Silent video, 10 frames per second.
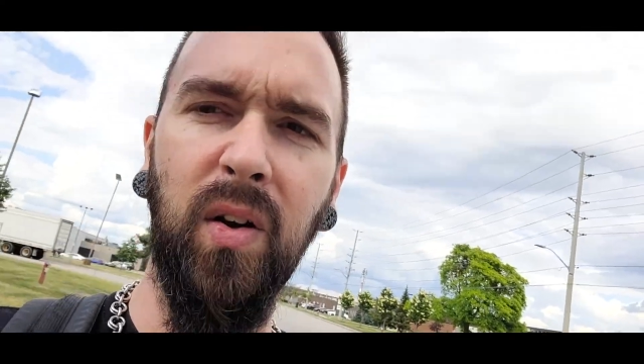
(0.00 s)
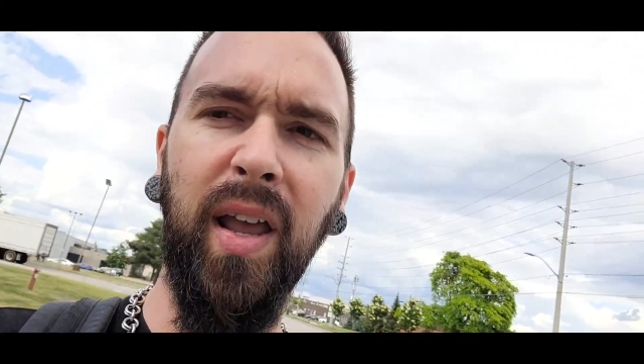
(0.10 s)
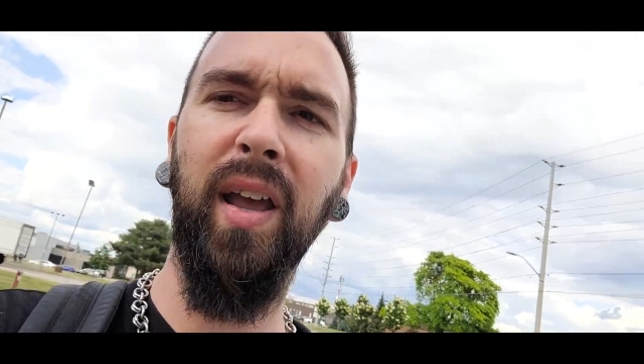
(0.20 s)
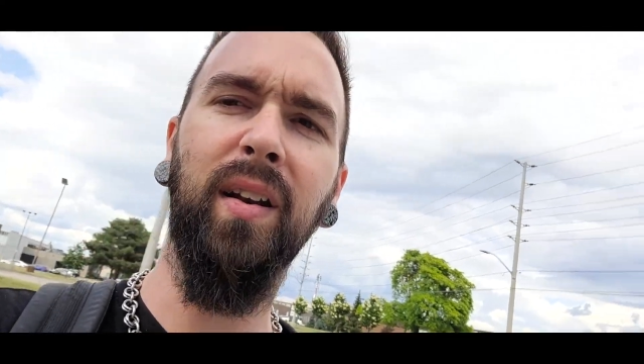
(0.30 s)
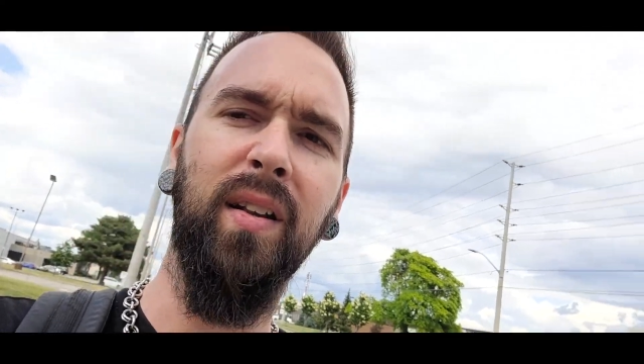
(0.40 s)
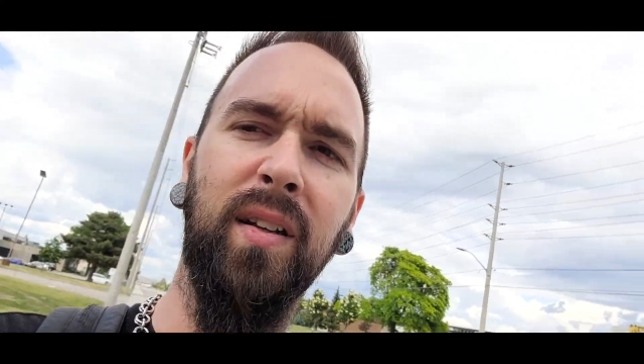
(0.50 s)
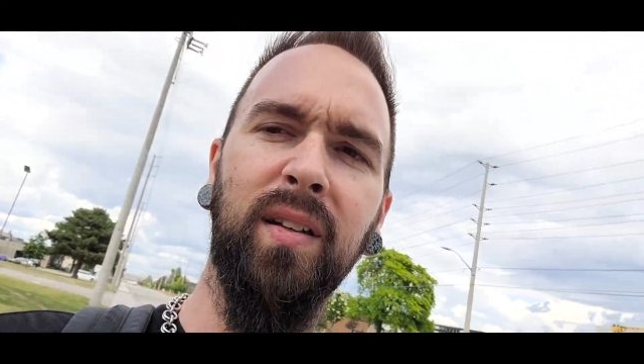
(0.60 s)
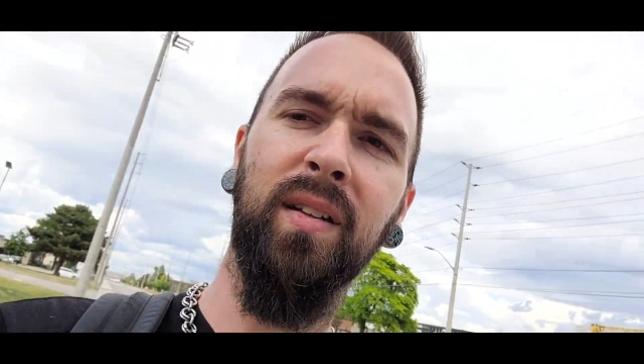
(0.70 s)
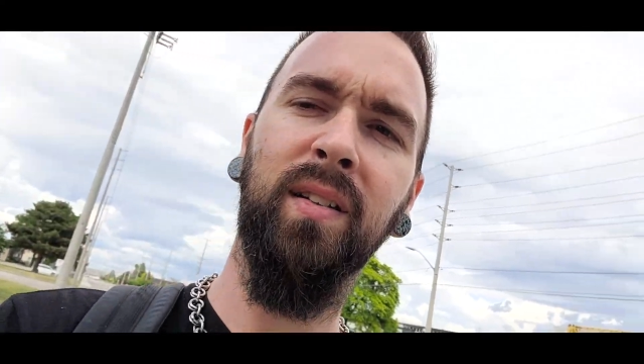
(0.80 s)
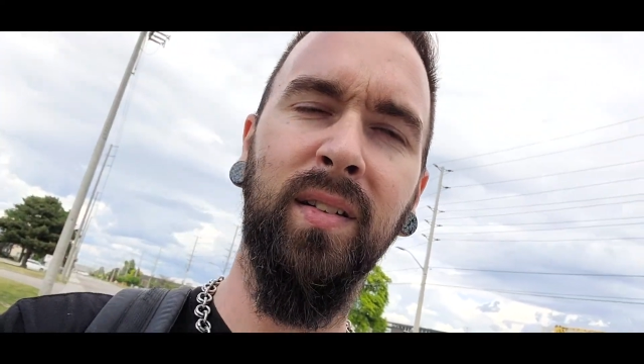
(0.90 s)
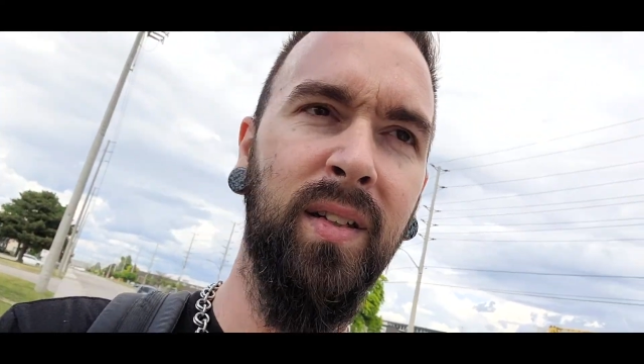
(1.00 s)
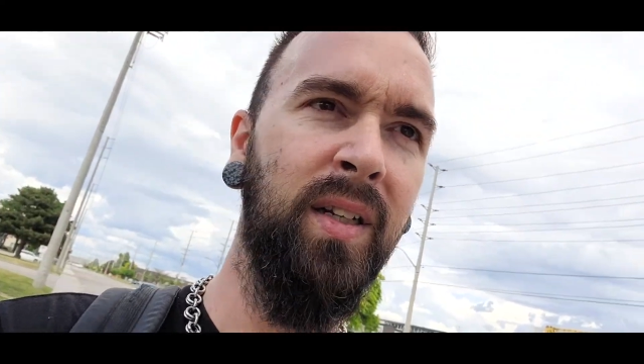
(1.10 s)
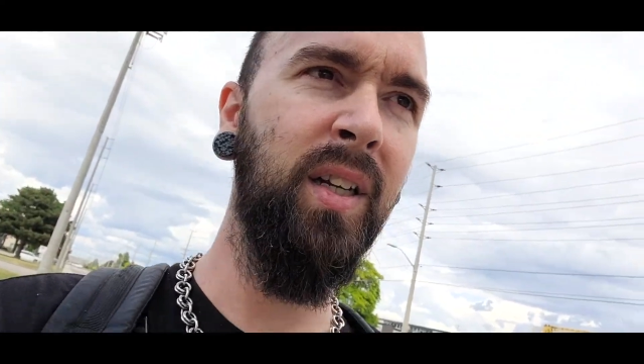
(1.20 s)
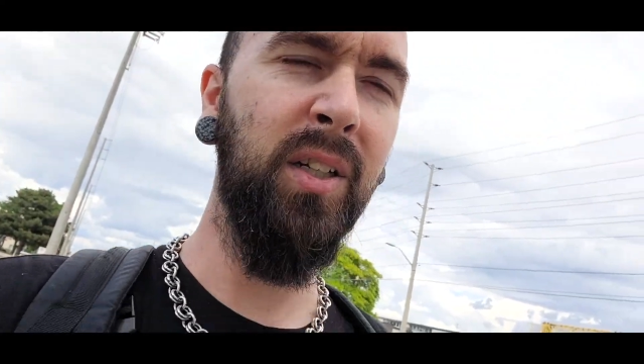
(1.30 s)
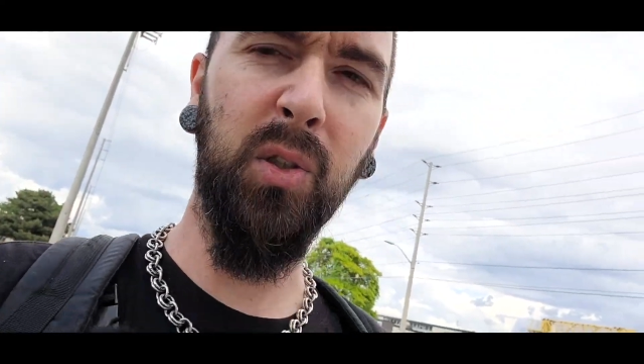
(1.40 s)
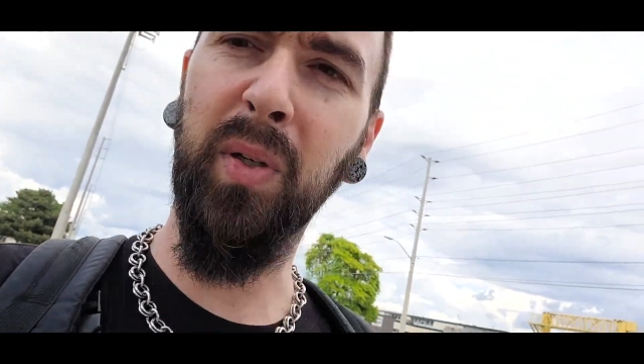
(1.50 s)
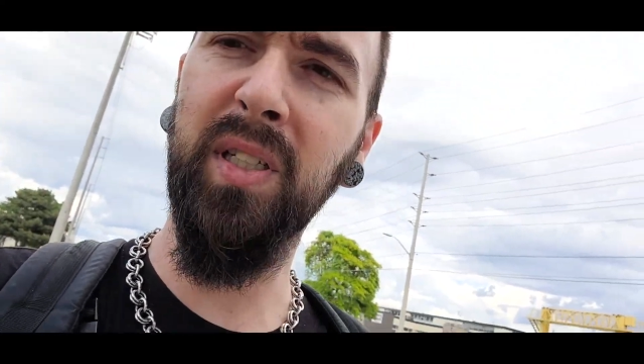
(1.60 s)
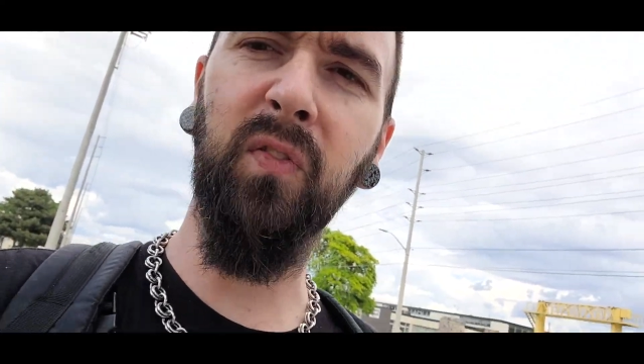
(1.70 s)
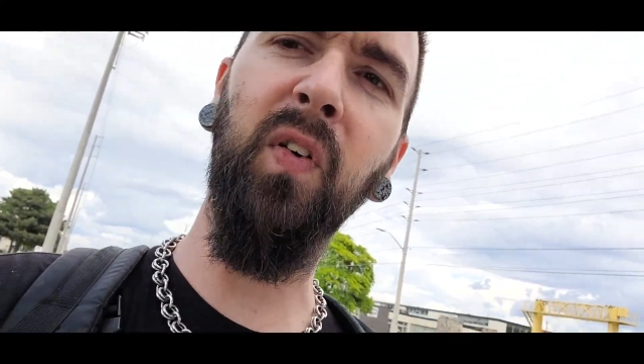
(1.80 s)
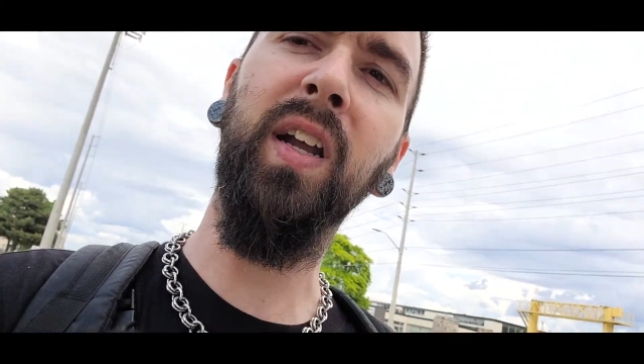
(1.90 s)
ahead. Trees
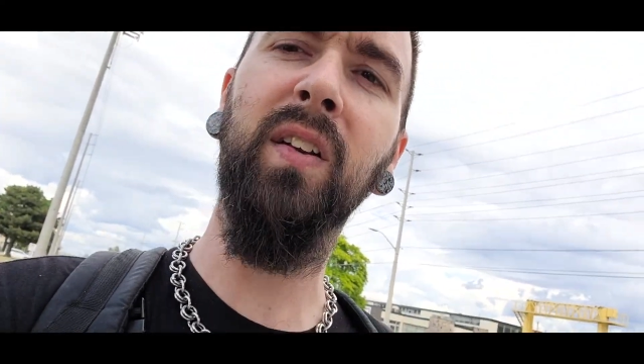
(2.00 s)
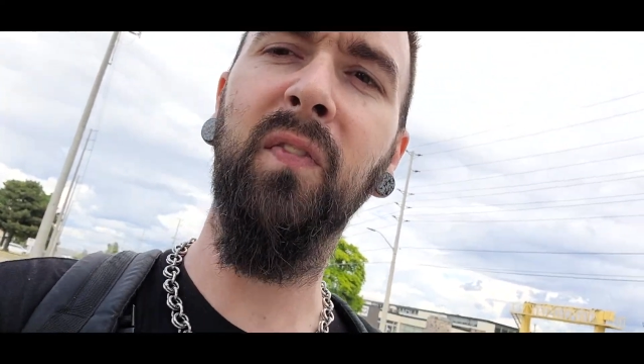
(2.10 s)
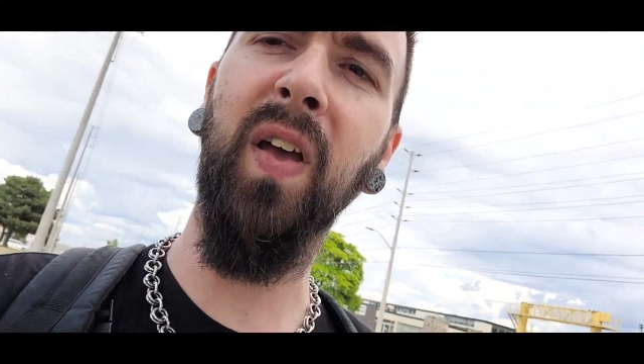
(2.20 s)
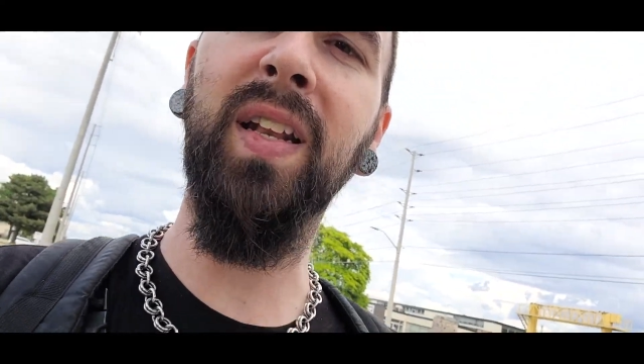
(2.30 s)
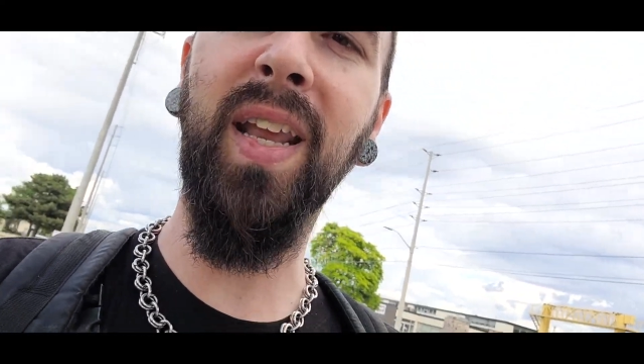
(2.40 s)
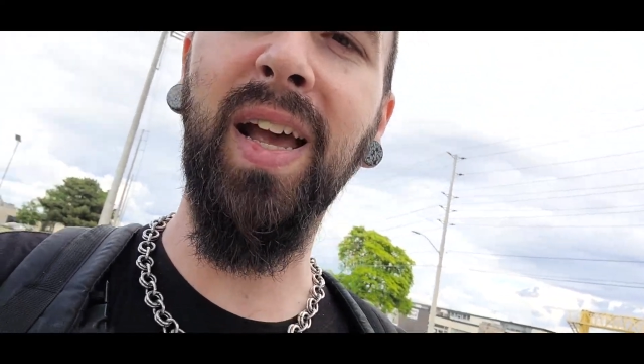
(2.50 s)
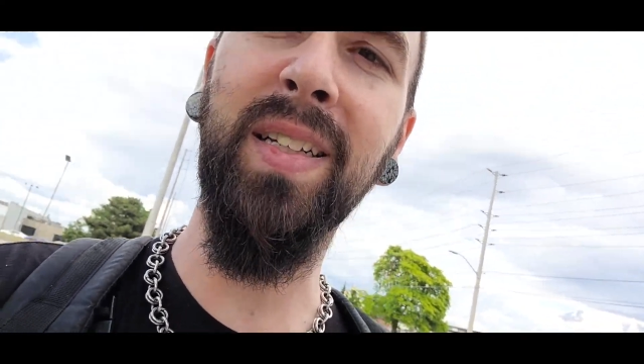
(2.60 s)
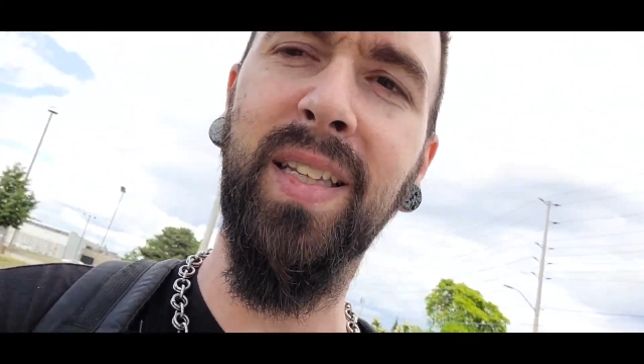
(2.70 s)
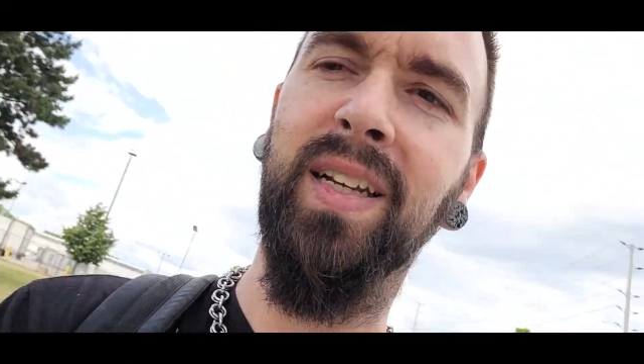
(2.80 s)
are fucking fantastic.